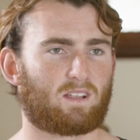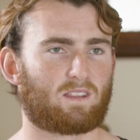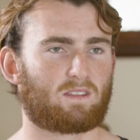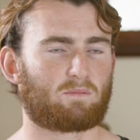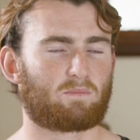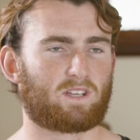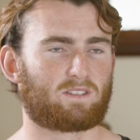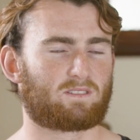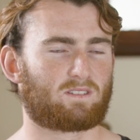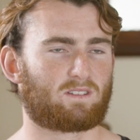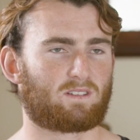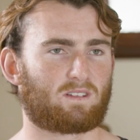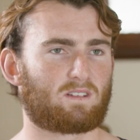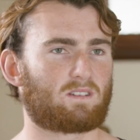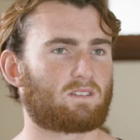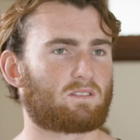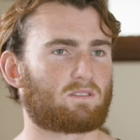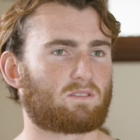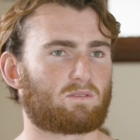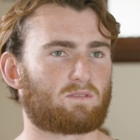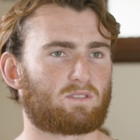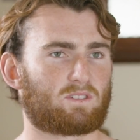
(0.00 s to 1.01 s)
like the best thing you
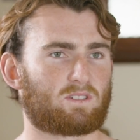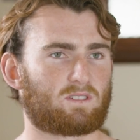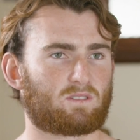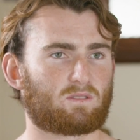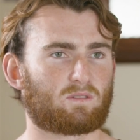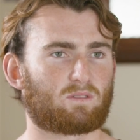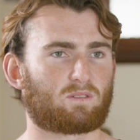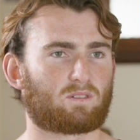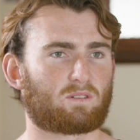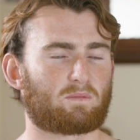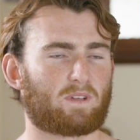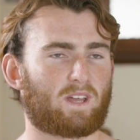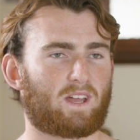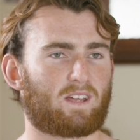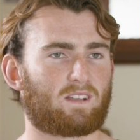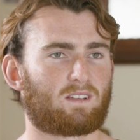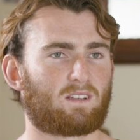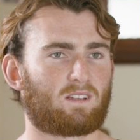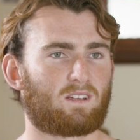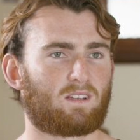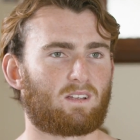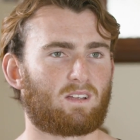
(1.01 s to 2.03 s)
can do is just talk about
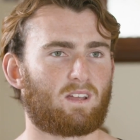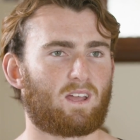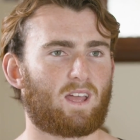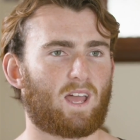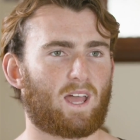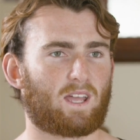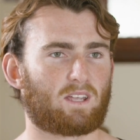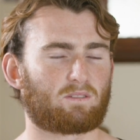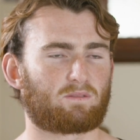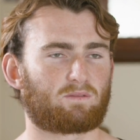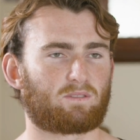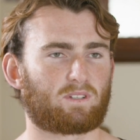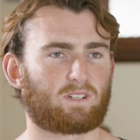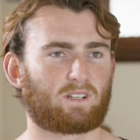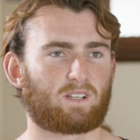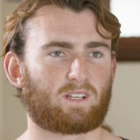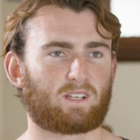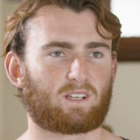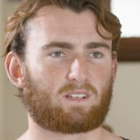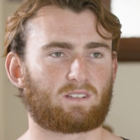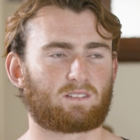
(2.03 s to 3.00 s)
how you're feeling